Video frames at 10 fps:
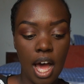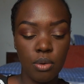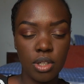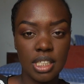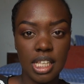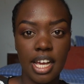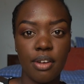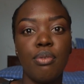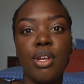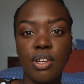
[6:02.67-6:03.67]
was
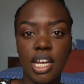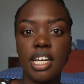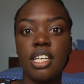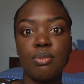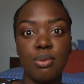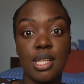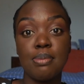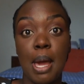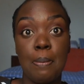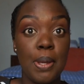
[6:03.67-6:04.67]
like reunited with
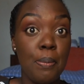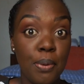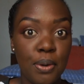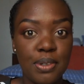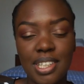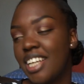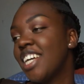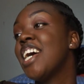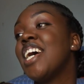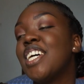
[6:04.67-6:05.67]
my people.
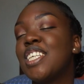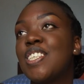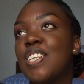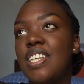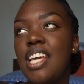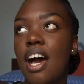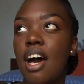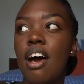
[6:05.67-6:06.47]
So yeah,